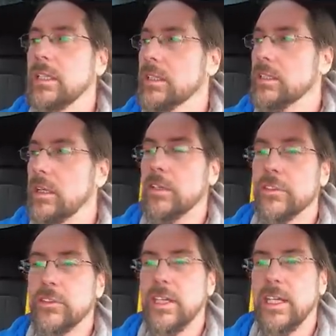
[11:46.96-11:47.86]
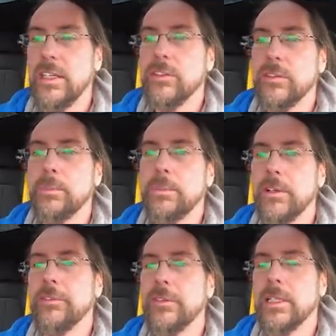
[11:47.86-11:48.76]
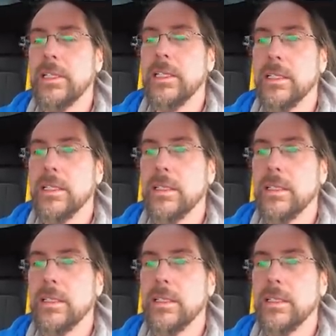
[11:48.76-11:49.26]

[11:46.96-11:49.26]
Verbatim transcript: car stays perfectly.